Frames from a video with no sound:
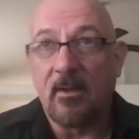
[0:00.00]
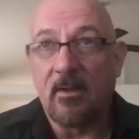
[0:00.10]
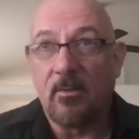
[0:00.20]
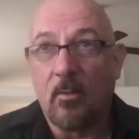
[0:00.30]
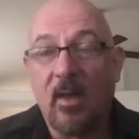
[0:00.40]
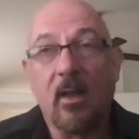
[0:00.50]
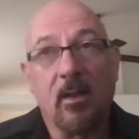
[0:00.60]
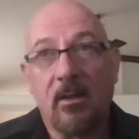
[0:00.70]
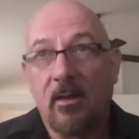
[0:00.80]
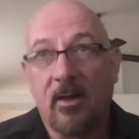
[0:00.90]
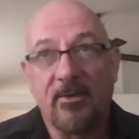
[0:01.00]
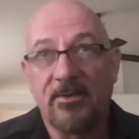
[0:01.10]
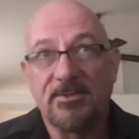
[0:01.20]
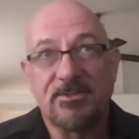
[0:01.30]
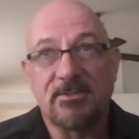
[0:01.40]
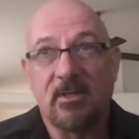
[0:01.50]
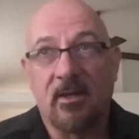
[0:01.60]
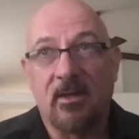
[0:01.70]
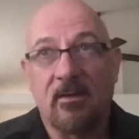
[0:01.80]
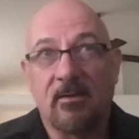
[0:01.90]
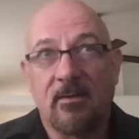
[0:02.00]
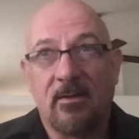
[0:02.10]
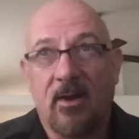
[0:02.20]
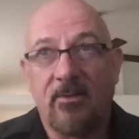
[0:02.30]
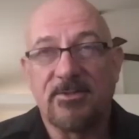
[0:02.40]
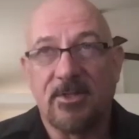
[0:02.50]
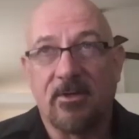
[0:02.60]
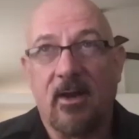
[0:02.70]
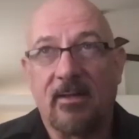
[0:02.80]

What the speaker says: well. Others are not.